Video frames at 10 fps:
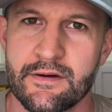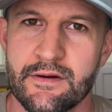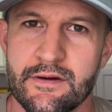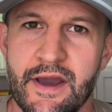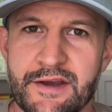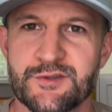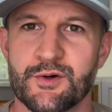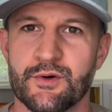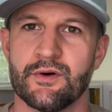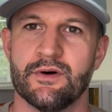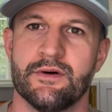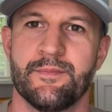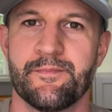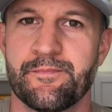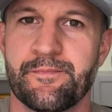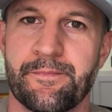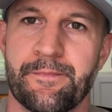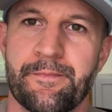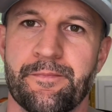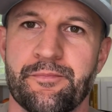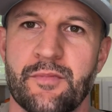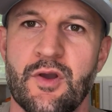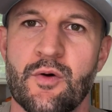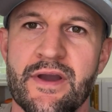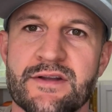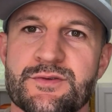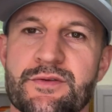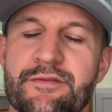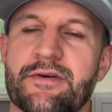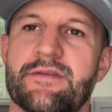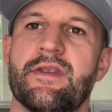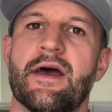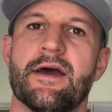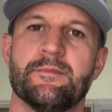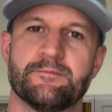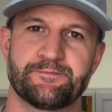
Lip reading: Okay, so going into the 5th day